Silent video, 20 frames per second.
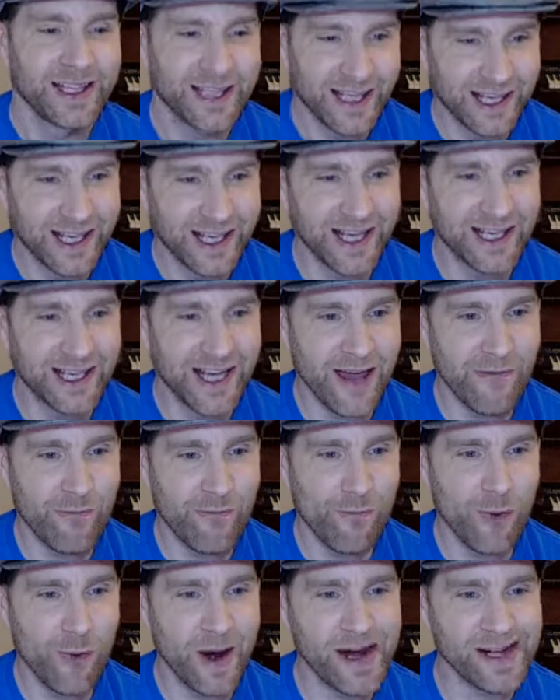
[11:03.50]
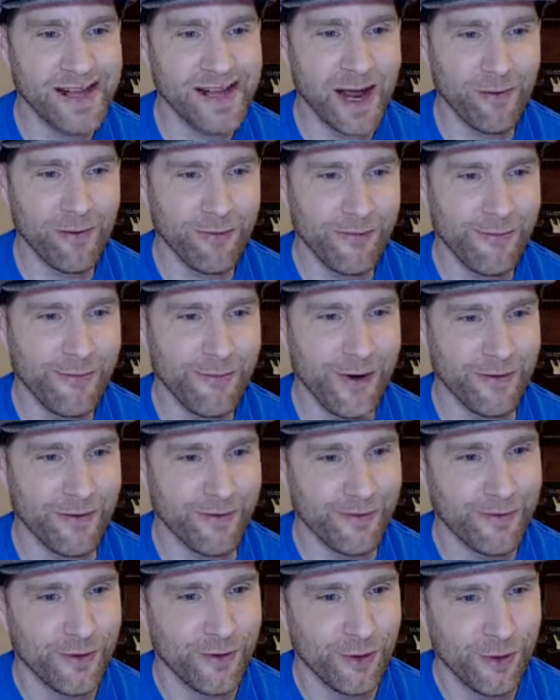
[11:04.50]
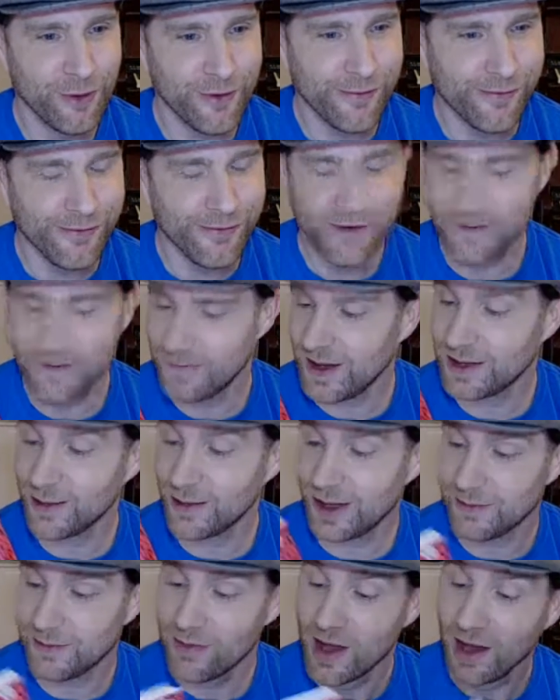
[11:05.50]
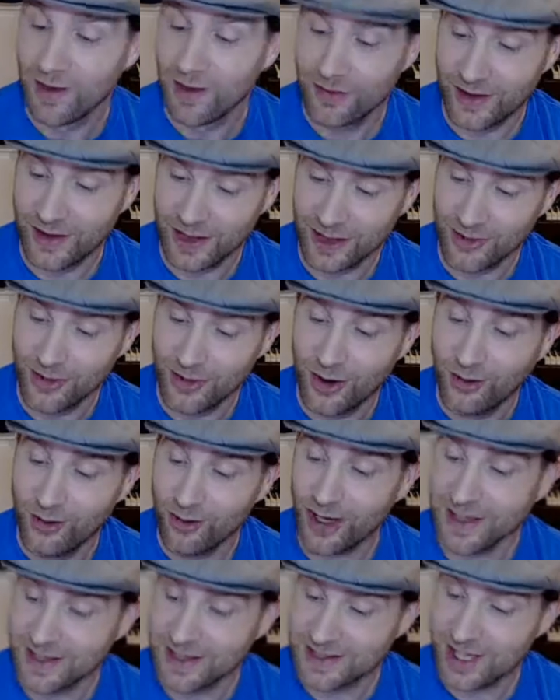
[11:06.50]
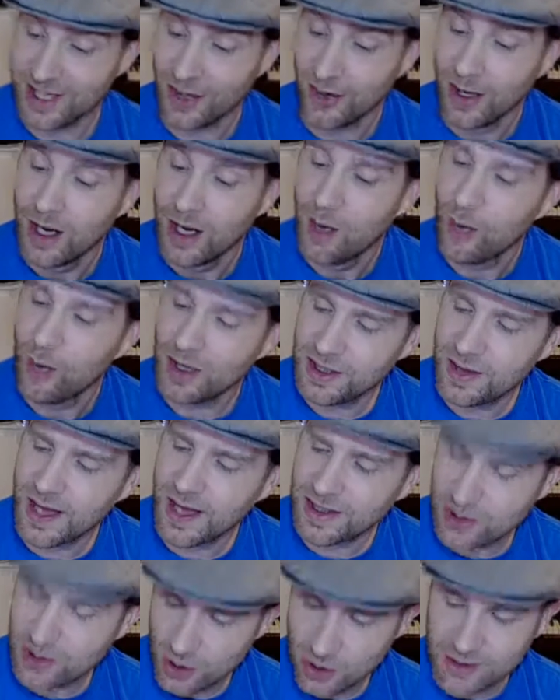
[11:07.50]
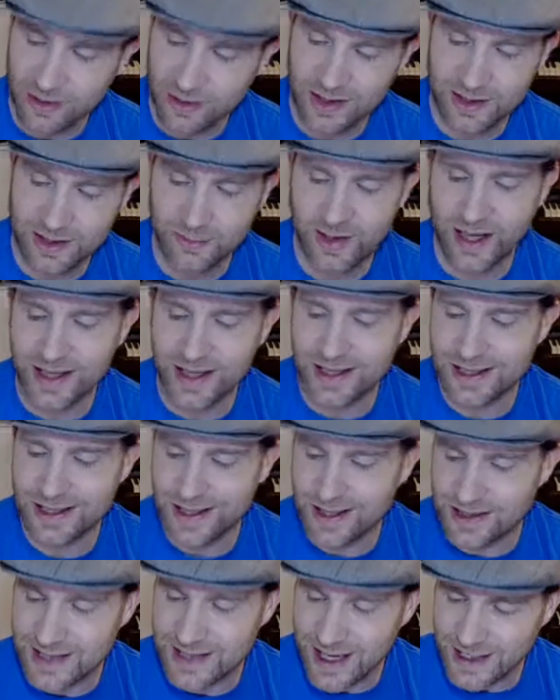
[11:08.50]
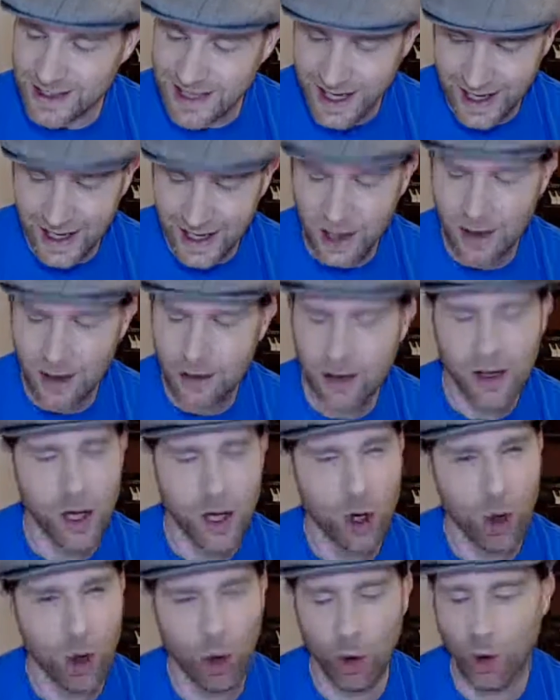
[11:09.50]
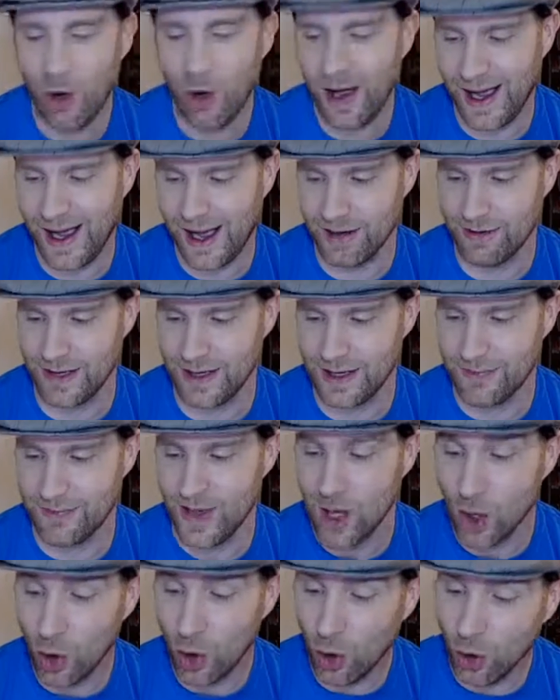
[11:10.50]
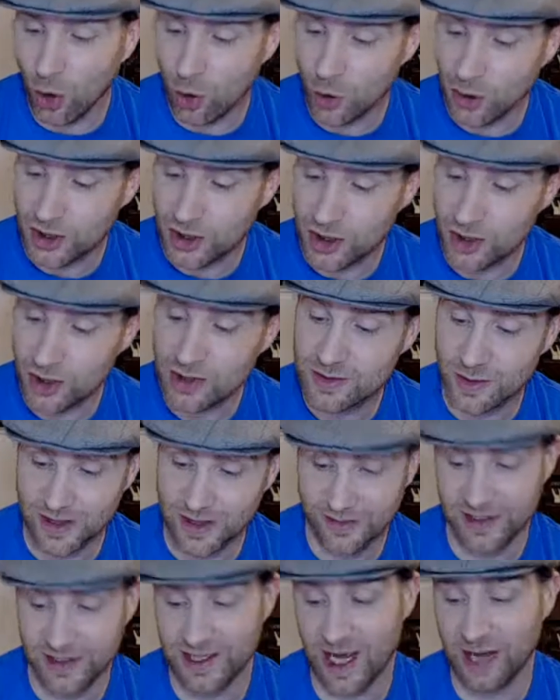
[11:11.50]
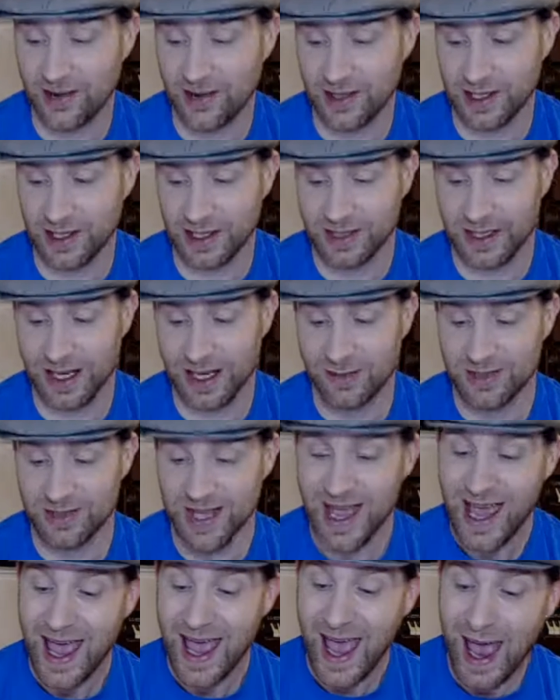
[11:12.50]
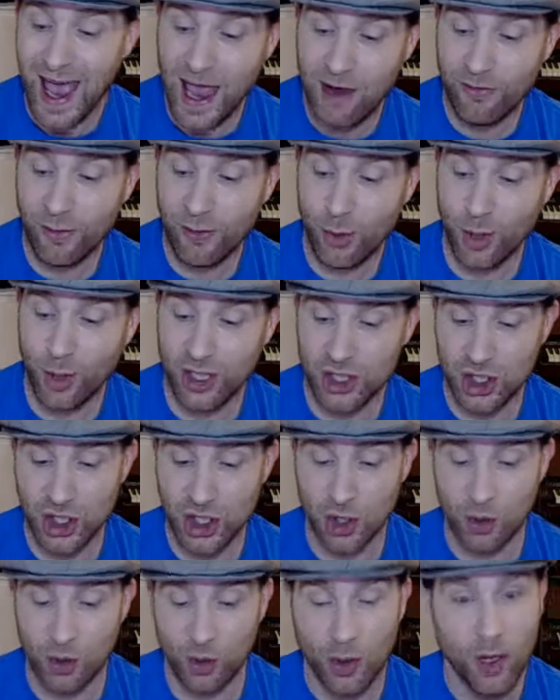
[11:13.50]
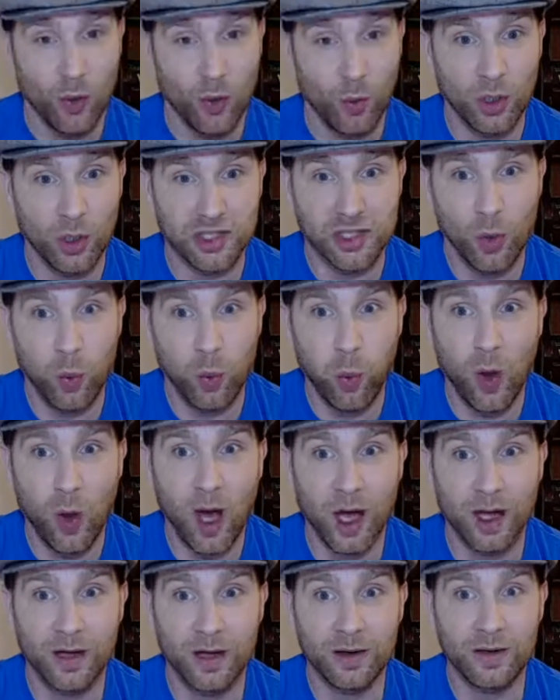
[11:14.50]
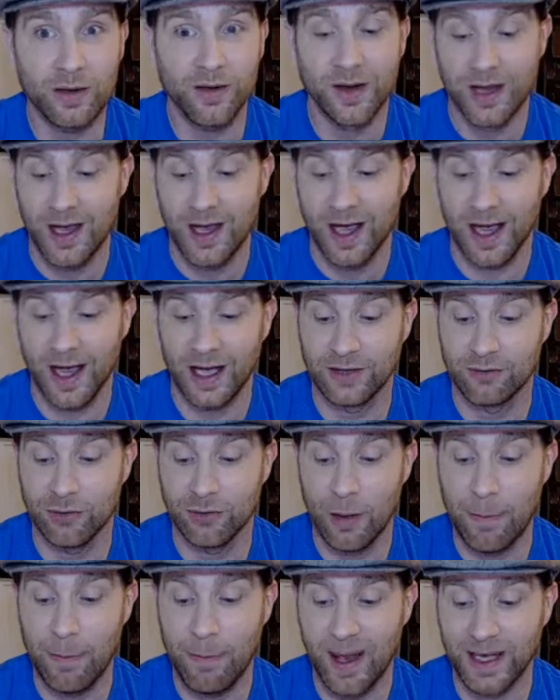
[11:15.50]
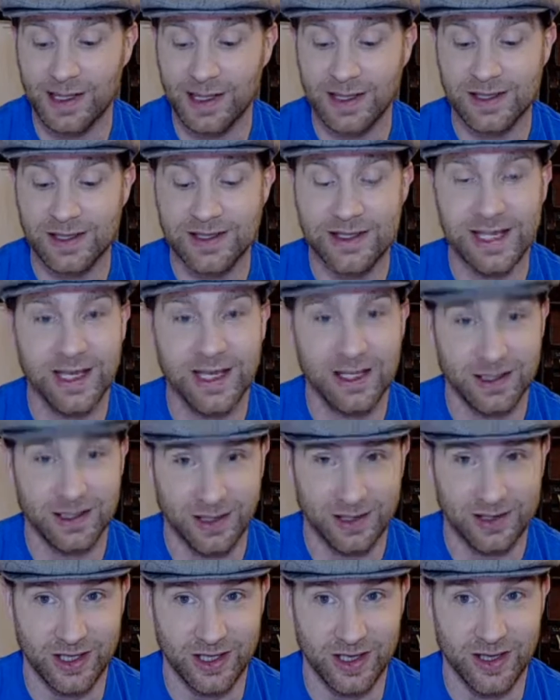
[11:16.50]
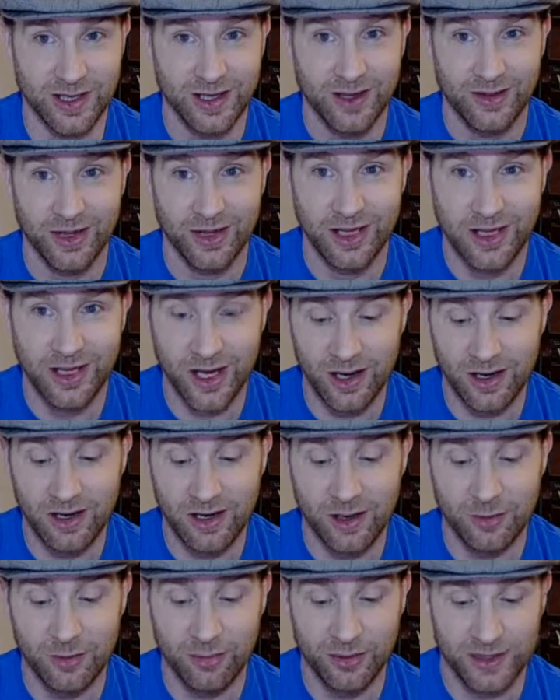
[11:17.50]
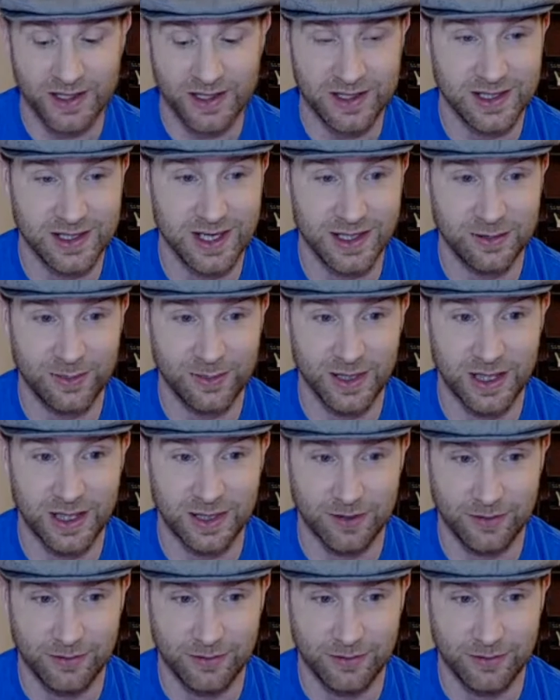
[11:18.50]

King Henry the Fifth. Anyway, thank you. Right, so when they talked about him, they said Hal or Harry, or used one of his other nicknames. Everyone knew what a wild and rebellious teenager the young prince had been.